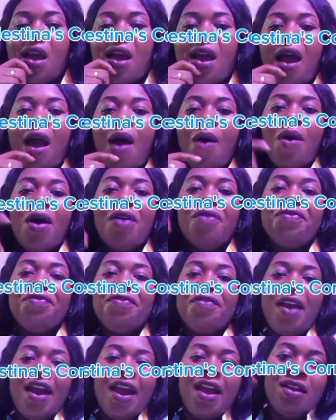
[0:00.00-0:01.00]
Our
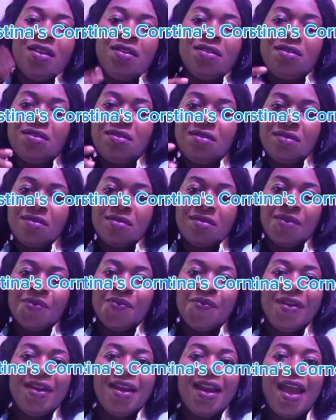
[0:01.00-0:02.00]
fries,
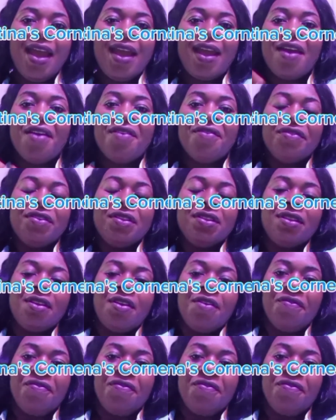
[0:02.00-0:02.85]
we like everything